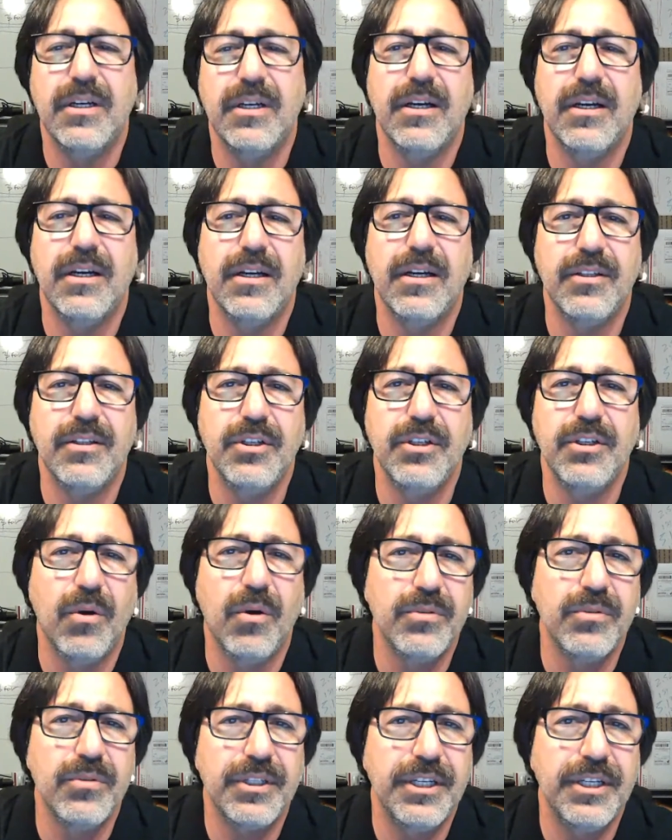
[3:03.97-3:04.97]
The
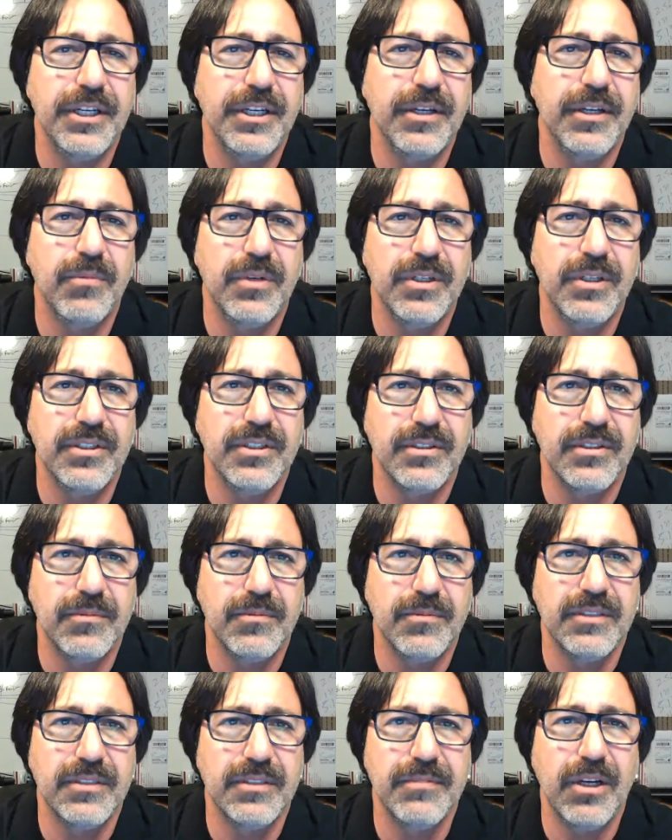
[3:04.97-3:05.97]
older kid was
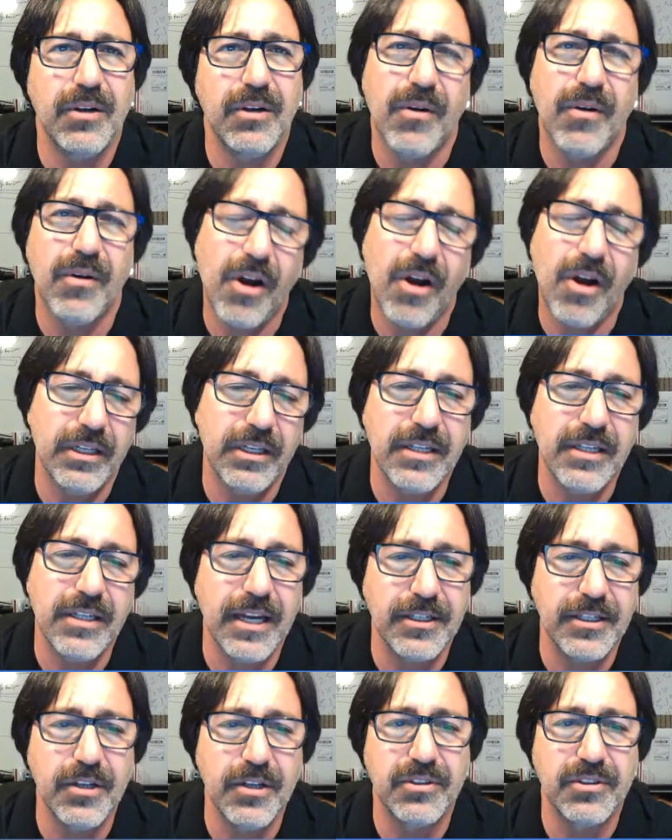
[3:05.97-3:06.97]
hardly
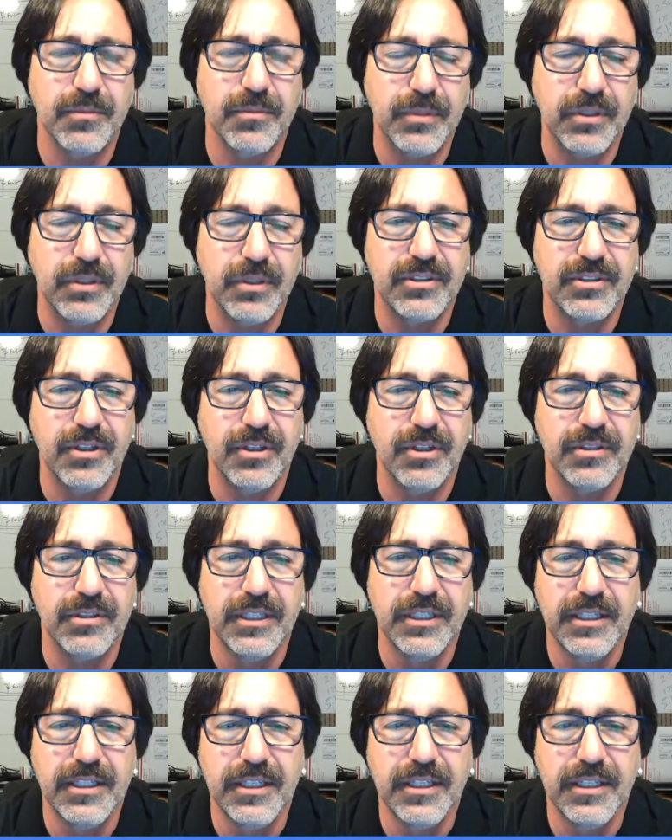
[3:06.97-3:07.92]
diagnosable, so